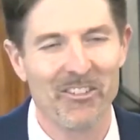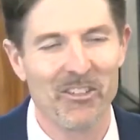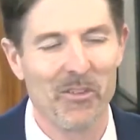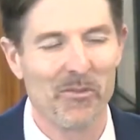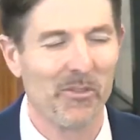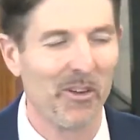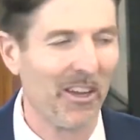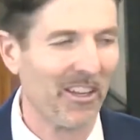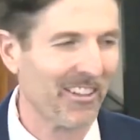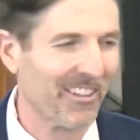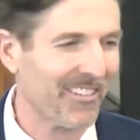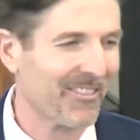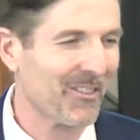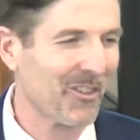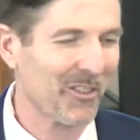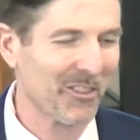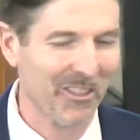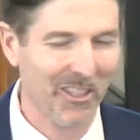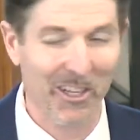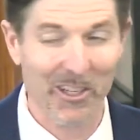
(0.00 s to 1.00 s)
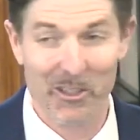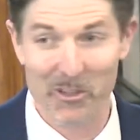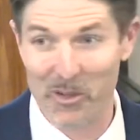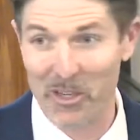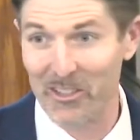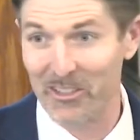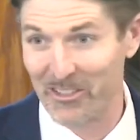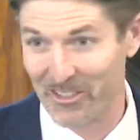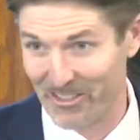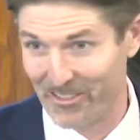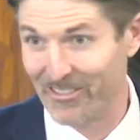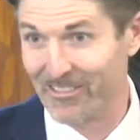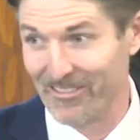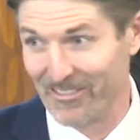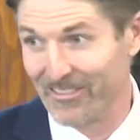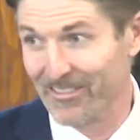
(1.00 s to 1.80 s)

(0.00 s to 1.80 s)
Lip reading: so finally, of course, God agrees to,